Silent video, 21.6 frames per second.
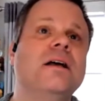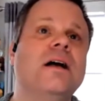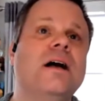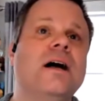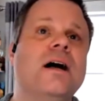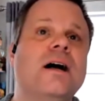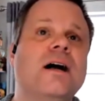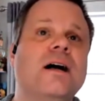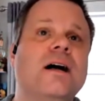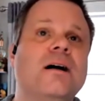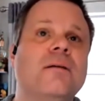
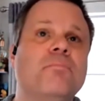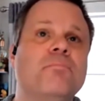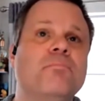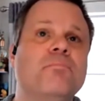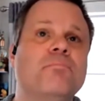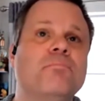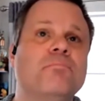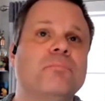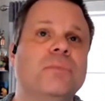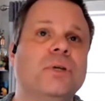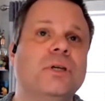
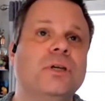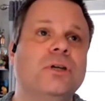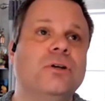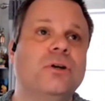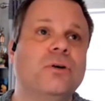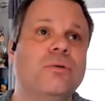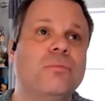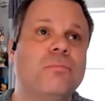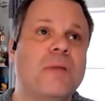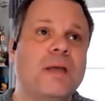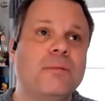
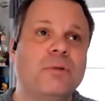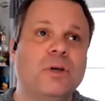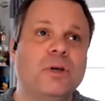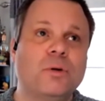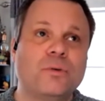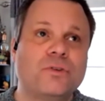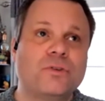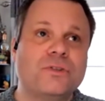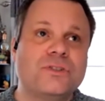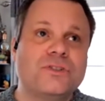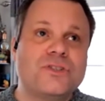maybe it
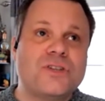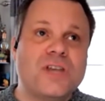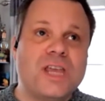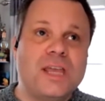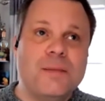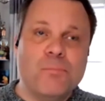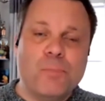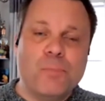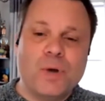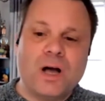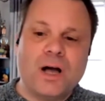was a
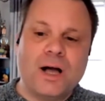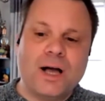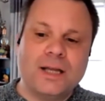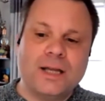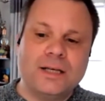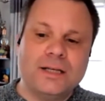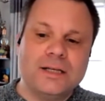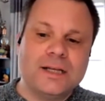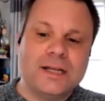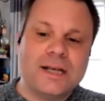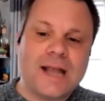team
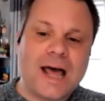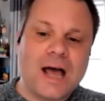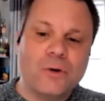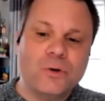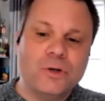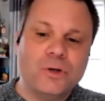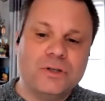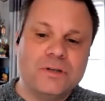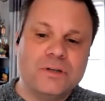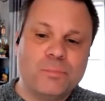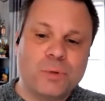behind it, and how
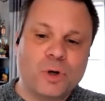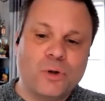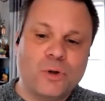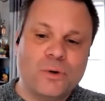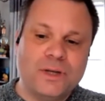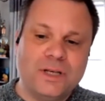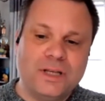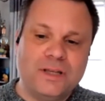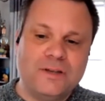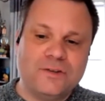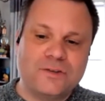you
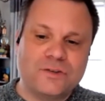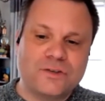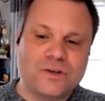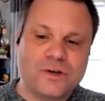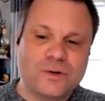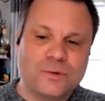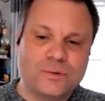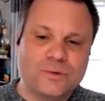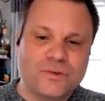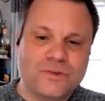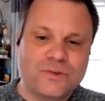deploy these
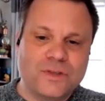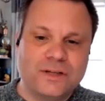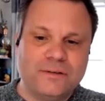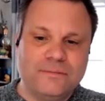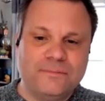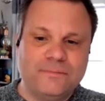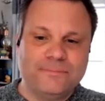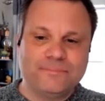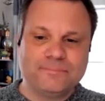drones then?